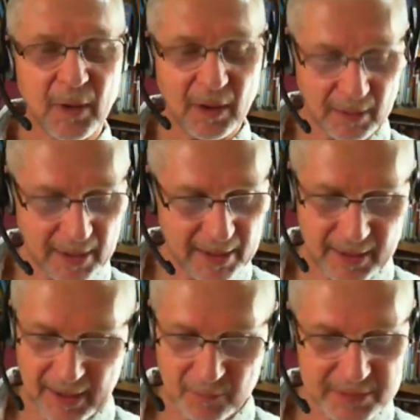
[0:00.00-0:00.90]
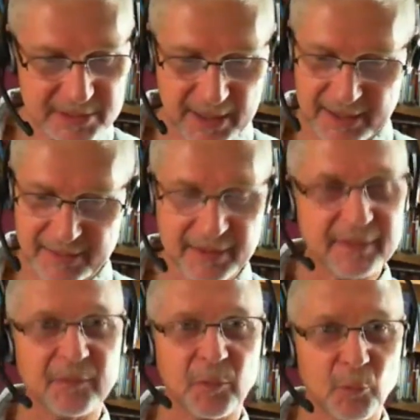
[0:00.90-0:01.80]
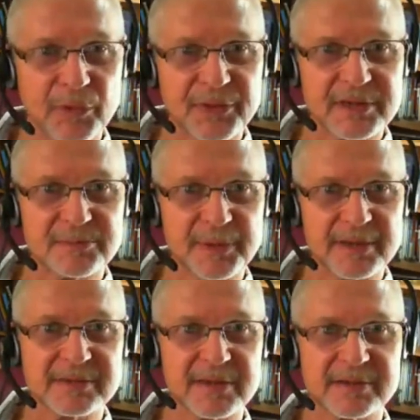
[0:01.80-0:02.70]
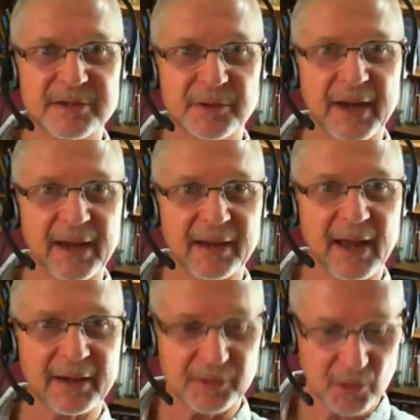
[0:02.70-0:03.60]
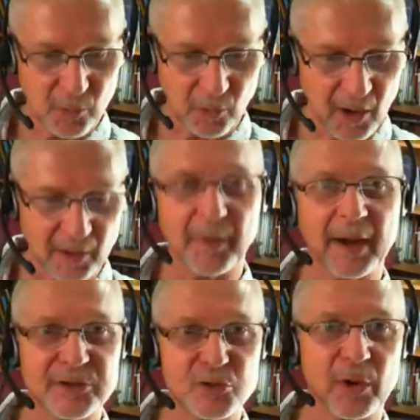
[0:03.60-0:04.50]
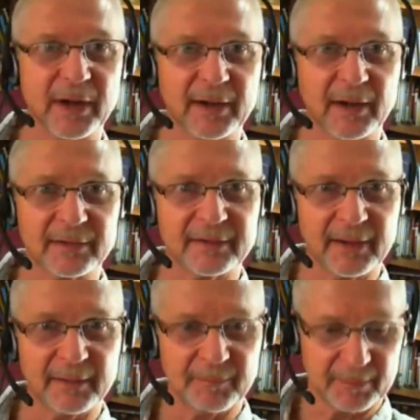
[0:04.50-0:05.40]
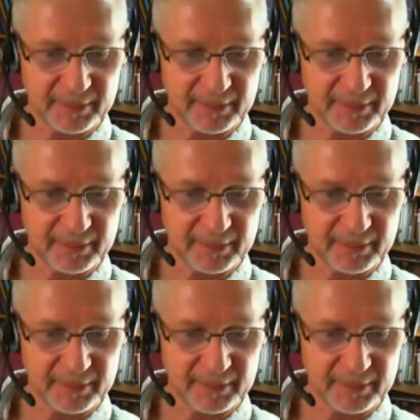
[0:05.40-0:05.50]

Well, I would say that with this business, you cannot go wrong by joining our team.